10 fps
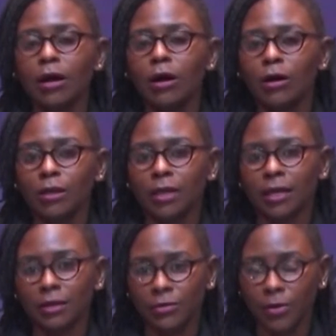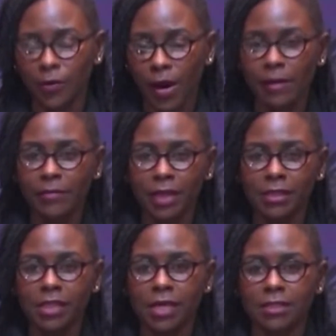on the
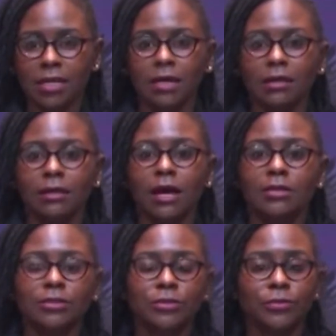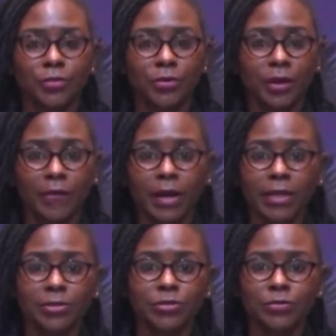requirements that the Council will be
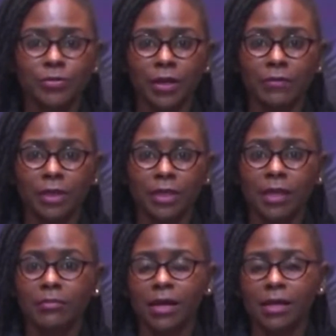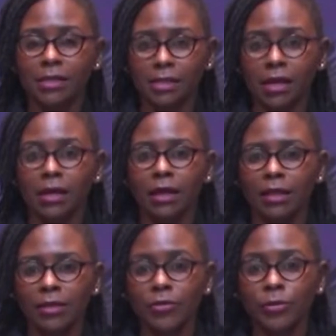required to bring with them, as
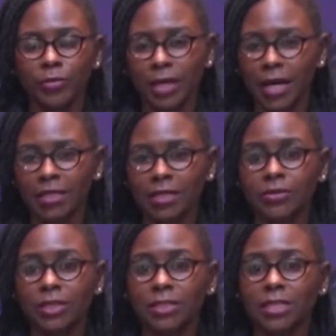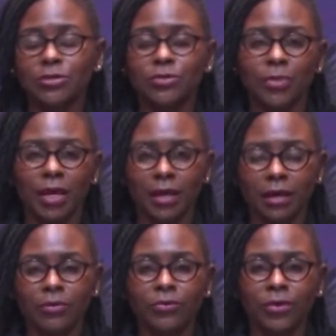they will be guided on a day to make
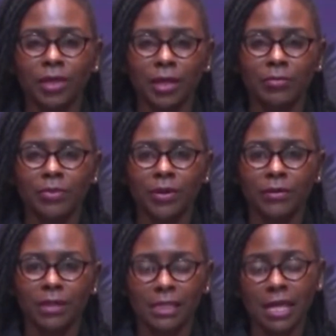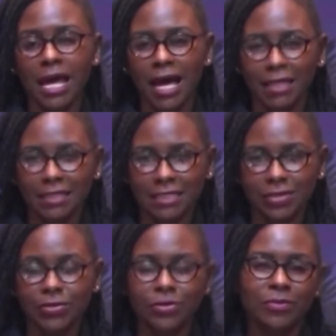a reappearance. And
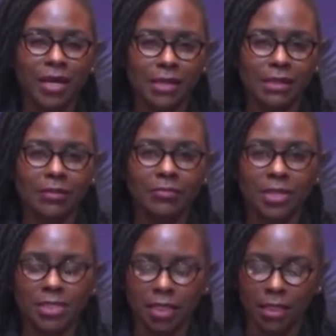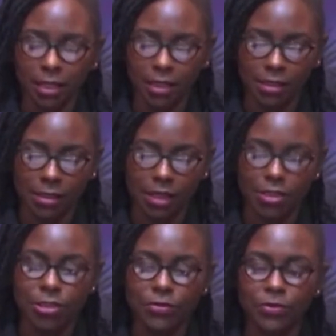still to make a submission is
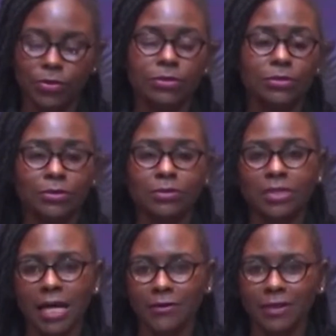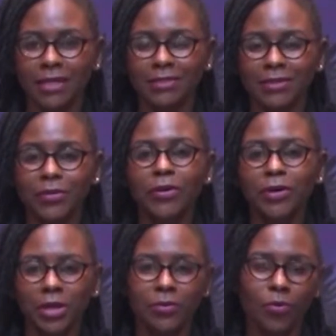Chirundu Town Council.
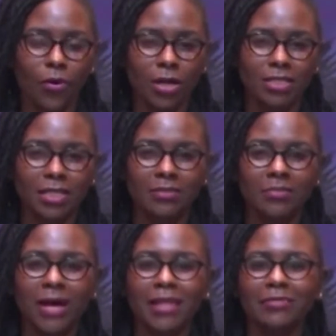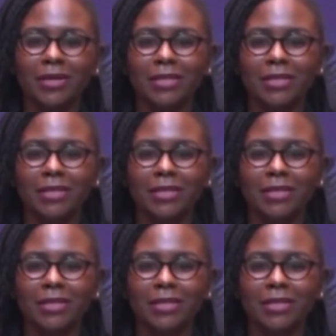Keep watching Parliament